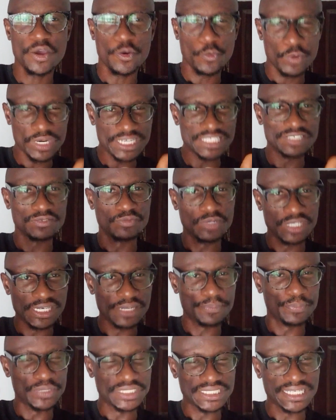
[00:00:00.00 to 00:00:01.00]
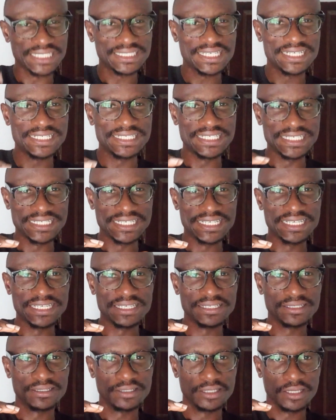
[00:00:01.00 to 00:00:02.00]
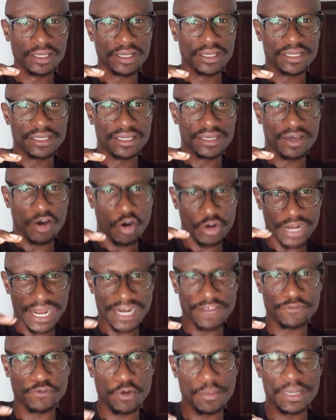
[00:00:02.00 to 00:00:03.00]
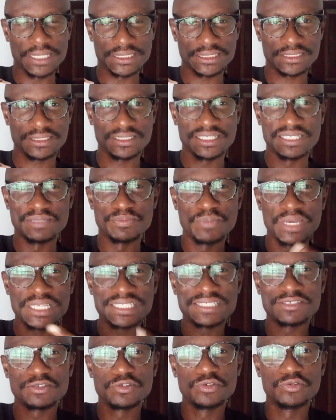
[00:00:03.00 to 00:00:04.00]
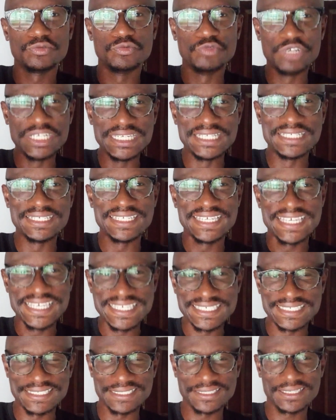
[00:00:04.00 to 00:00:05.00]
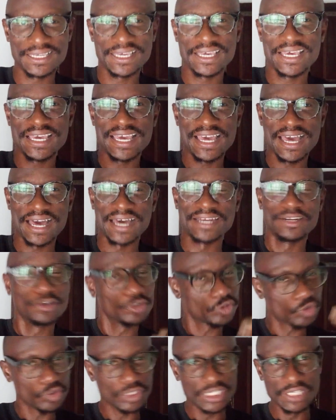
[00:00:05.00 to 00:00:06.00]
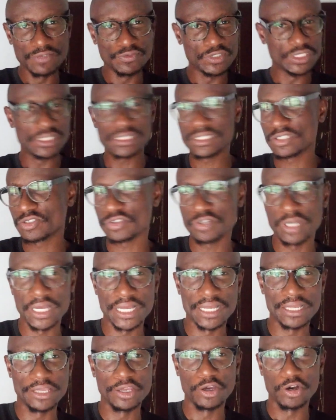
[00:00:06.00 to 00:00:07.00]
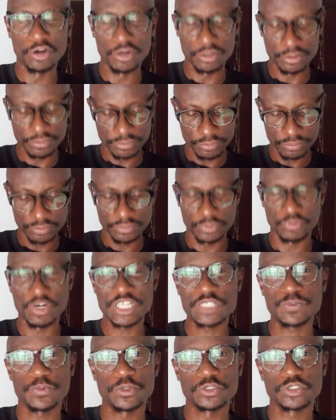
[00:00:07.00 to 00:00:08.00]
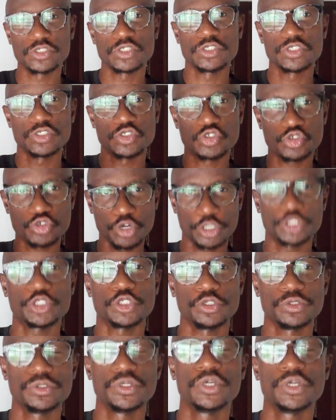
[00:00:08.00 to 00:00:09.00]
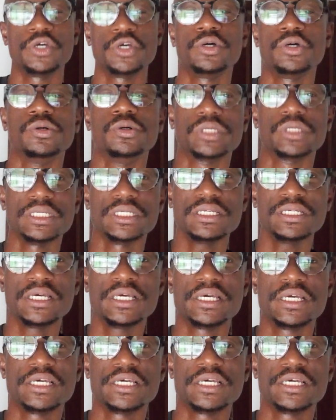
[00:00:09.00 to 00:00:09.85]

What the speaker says: when it's really presented in a orderly format. It makes reading easy, and also gives it your response structure. Okay.